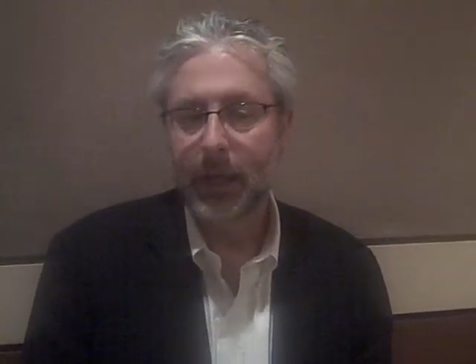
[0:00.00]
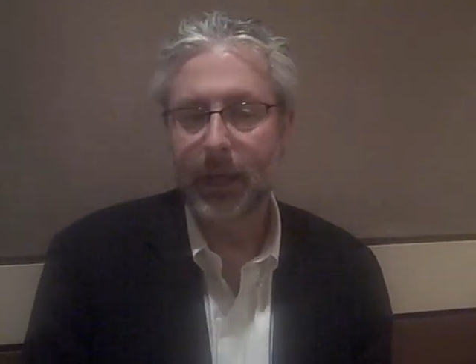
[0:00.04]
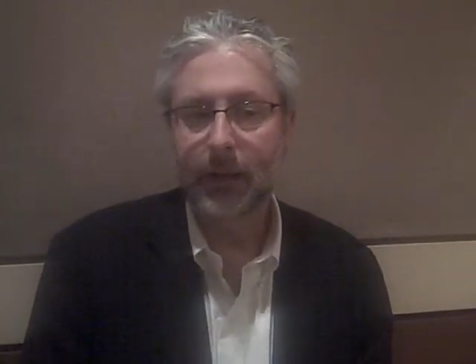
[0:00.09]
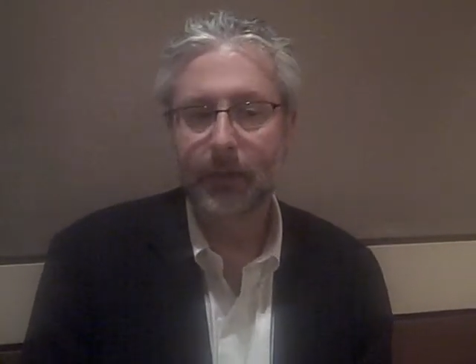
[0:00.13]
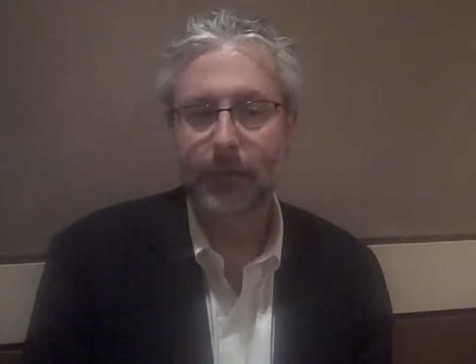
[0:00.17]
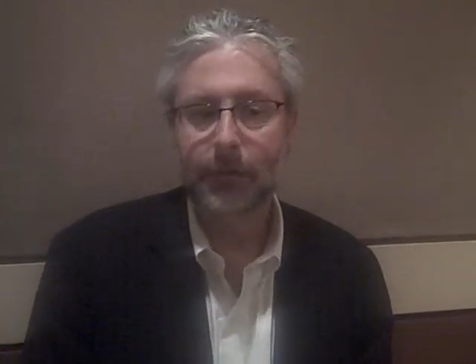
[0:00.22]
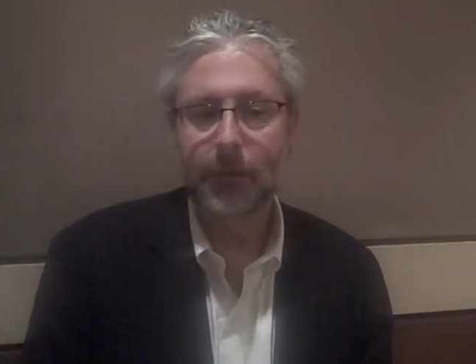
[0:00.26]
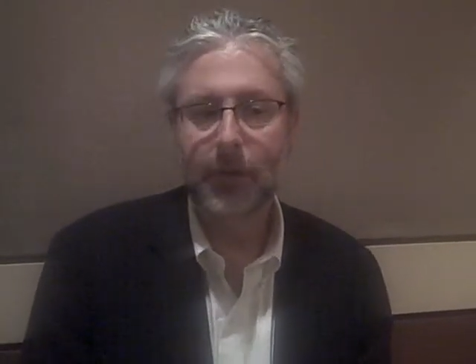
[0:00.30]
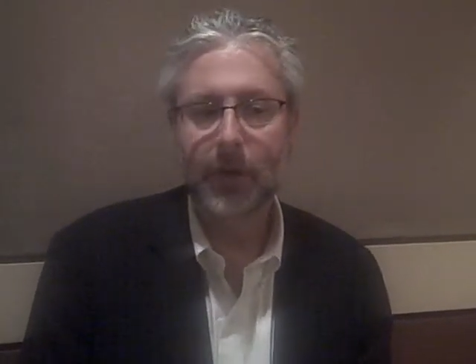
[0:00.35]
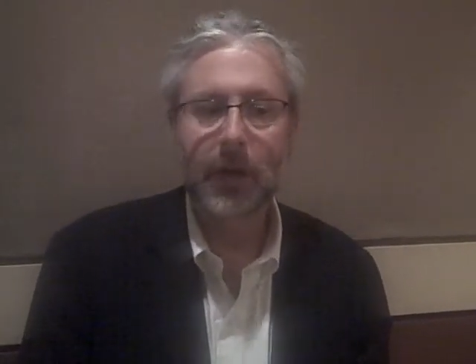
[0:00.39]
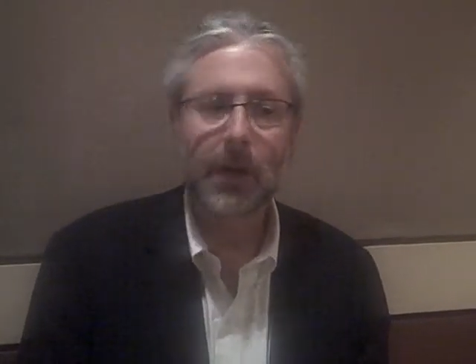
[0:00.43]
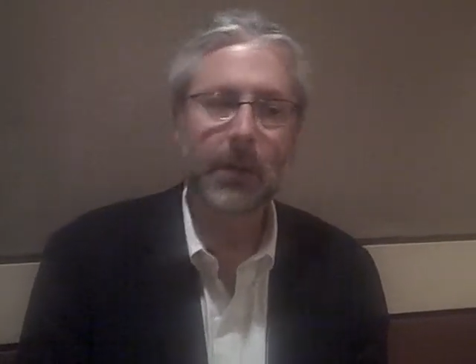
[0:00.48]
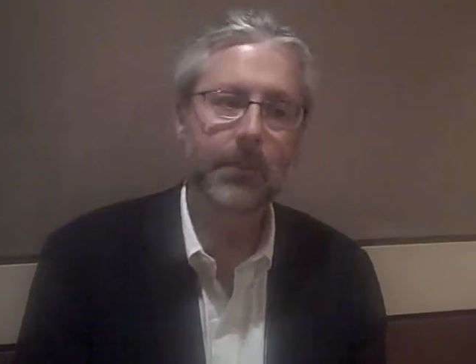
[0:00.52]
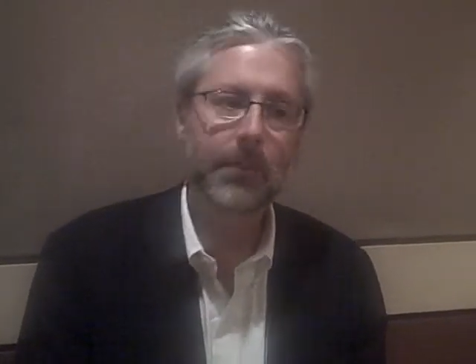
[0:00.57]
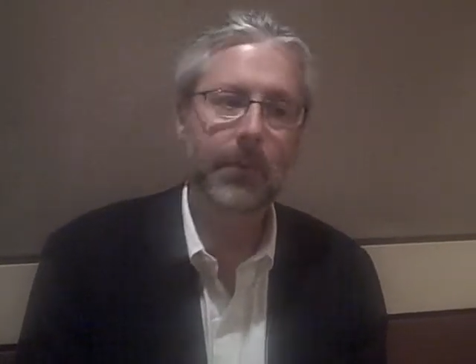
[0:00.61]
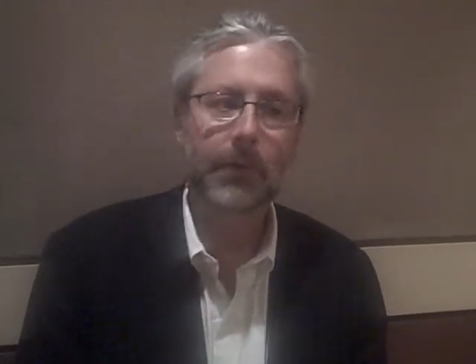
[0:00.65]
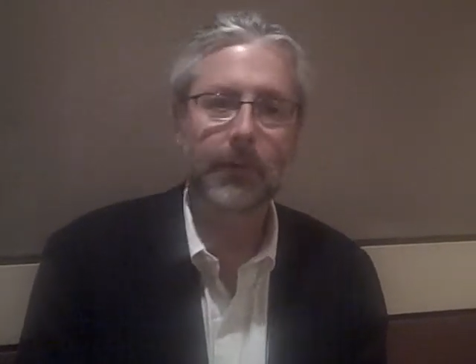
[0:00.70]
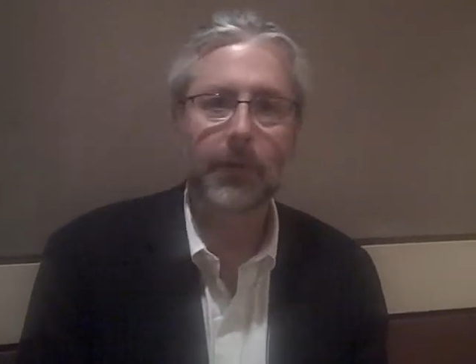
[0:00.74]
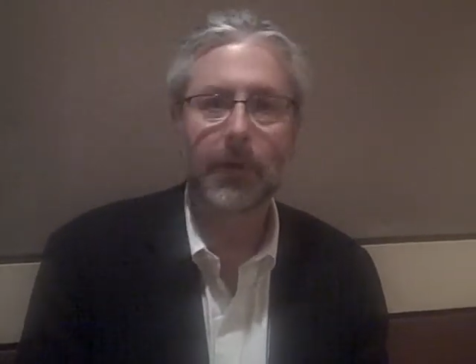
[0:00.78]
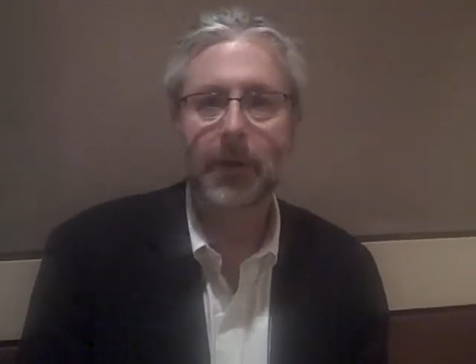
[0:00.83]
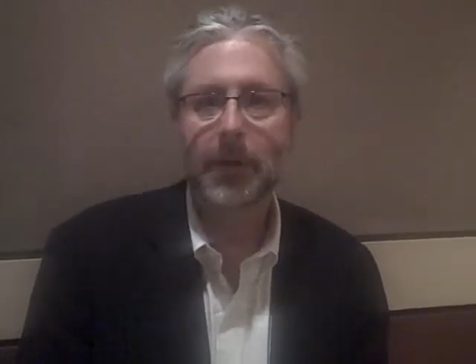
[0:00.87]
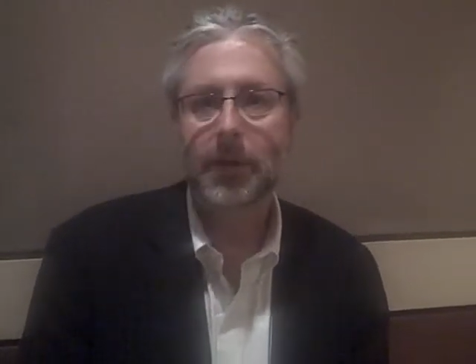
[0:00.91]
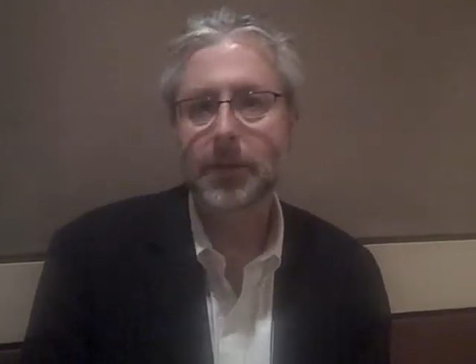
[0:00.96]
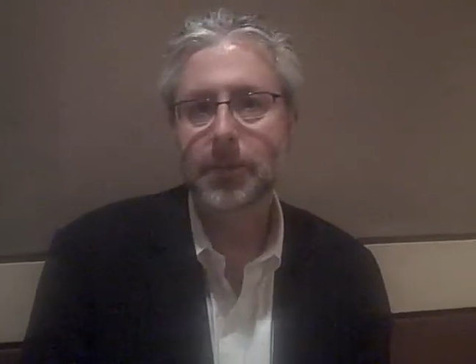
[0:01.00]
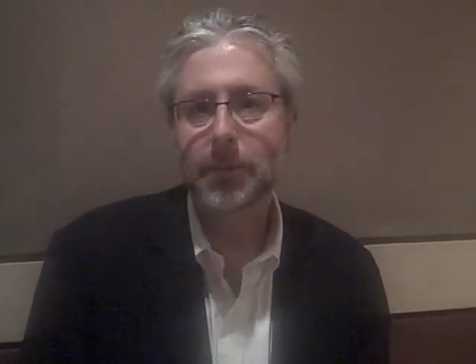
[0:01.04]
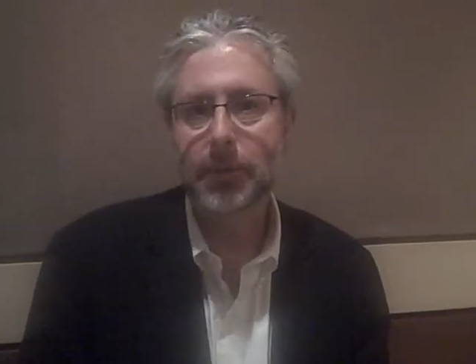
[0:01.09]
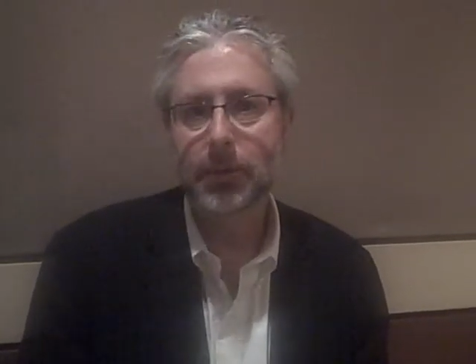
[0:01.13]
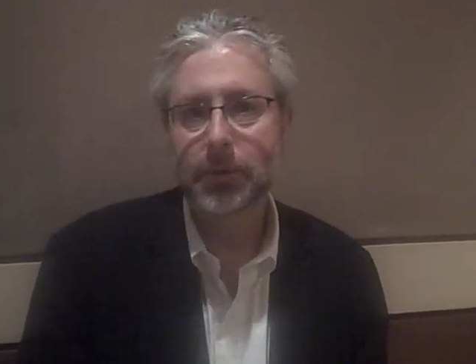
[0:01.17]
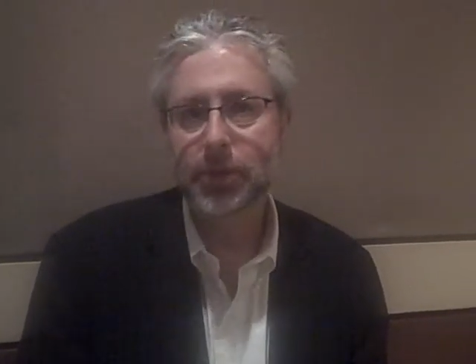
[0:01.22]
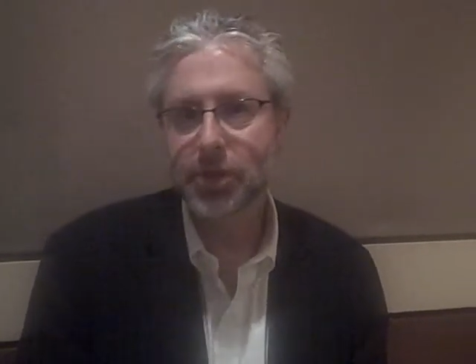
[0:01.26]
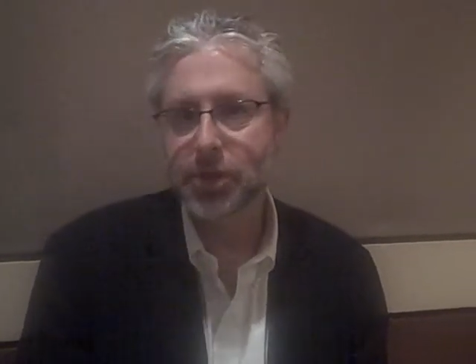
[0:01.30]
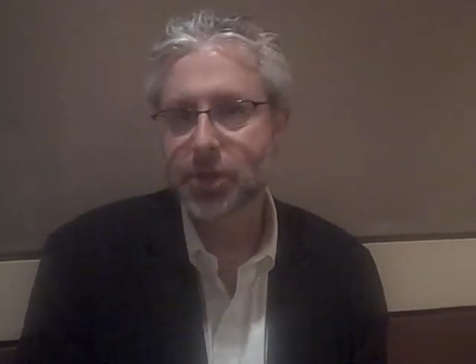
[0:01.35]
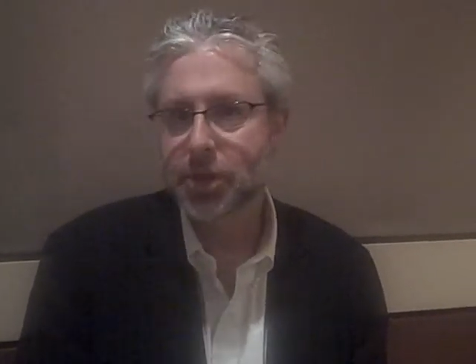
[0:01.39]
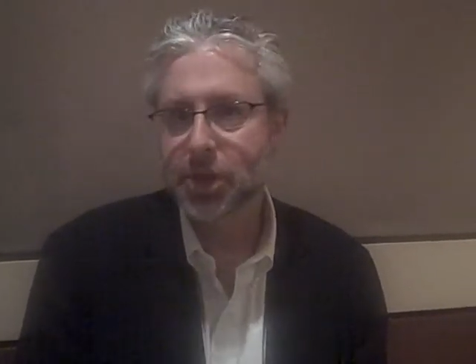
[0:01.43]
And for a number of years,
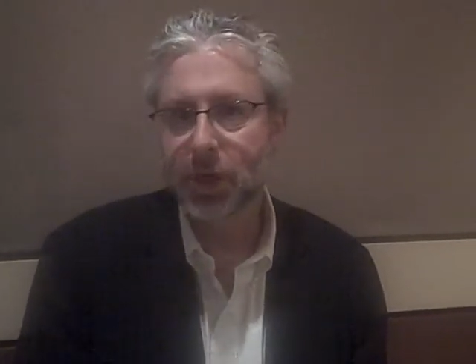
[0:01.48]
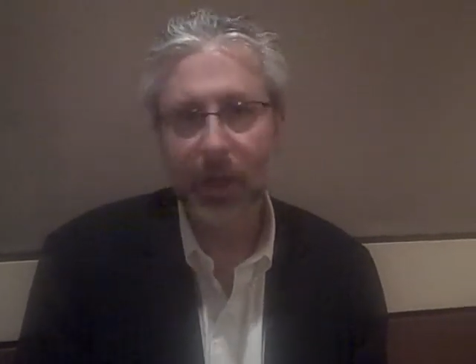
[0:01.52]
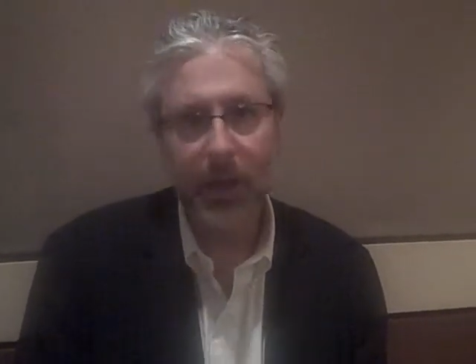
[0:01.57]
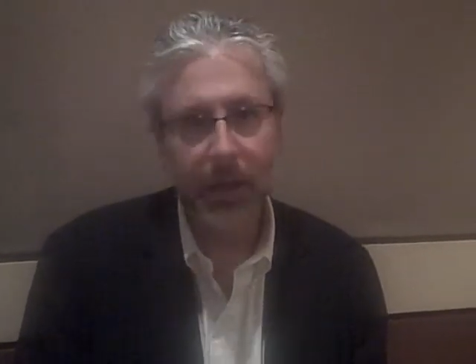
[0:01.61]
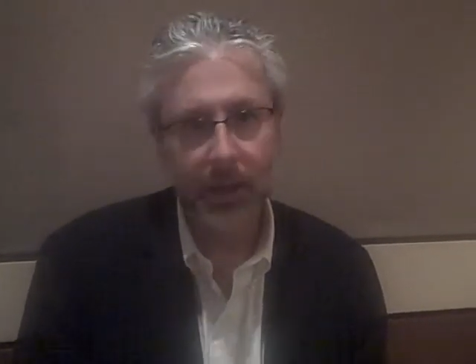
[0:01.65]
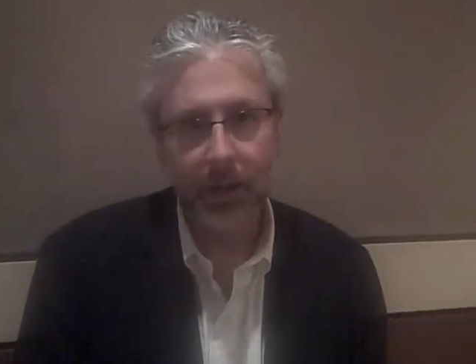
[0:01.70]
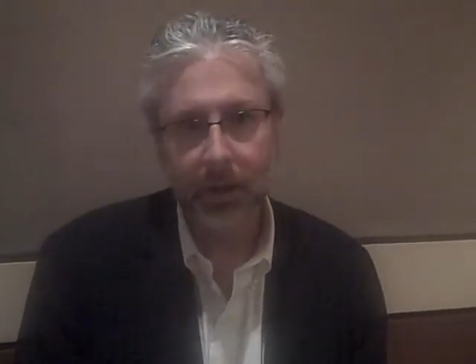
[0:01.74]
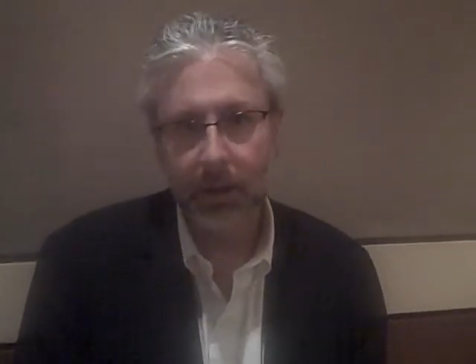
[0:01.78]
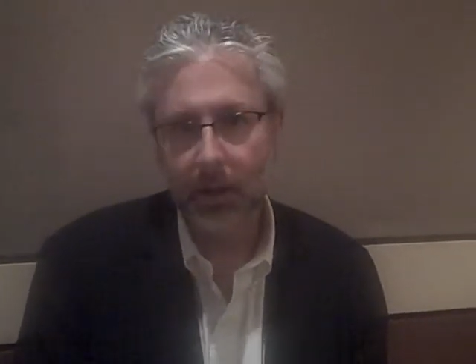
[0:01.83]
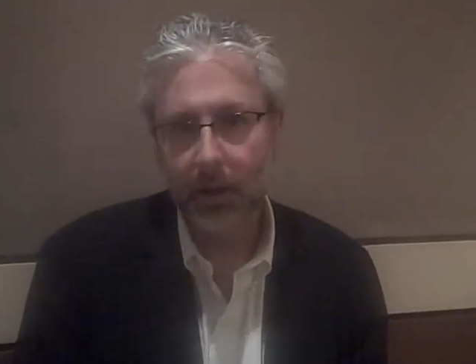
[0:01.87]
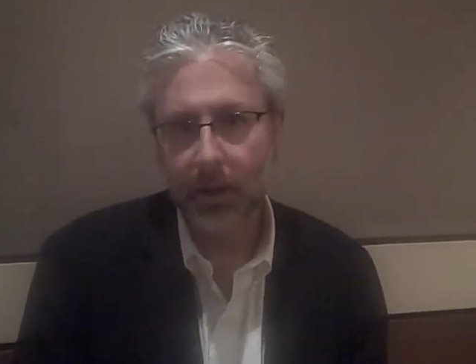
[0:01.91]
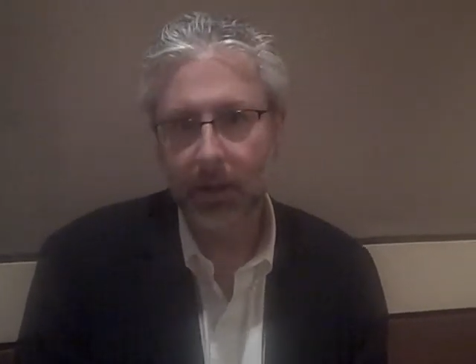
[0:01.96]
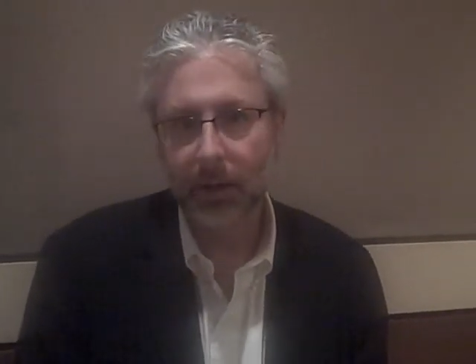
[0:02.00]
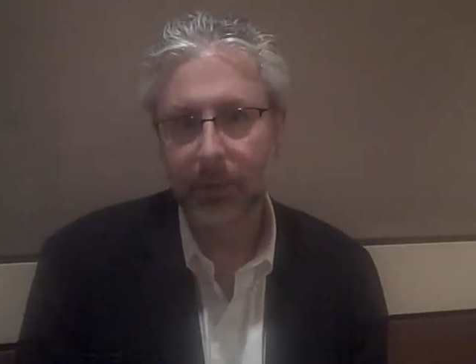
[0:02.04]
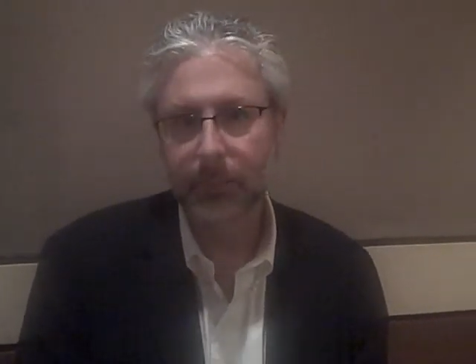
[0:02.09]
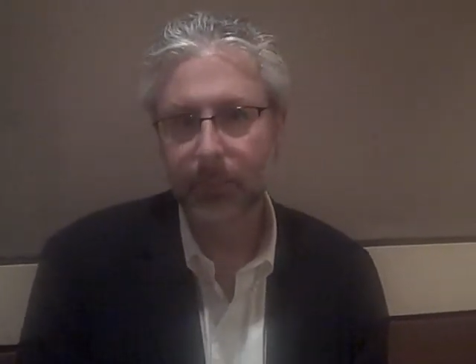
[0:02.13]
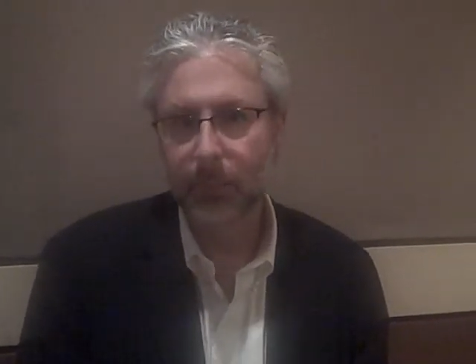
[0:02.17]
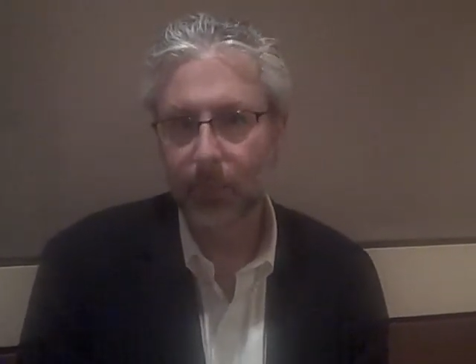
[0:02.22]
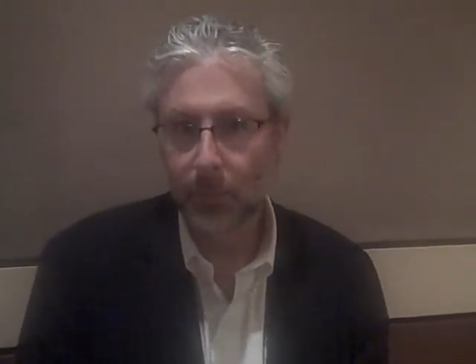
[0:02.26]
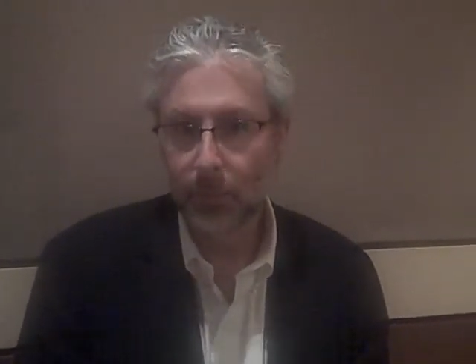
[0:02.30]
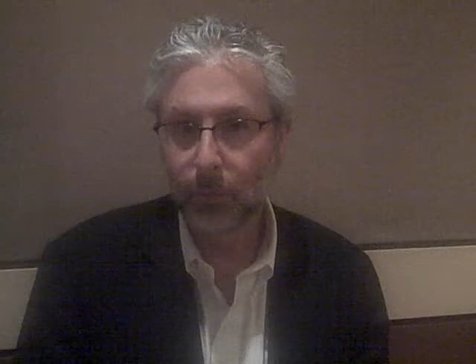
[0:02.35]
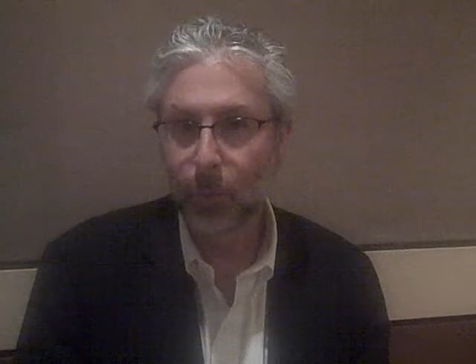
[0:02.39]
we were just chugging along,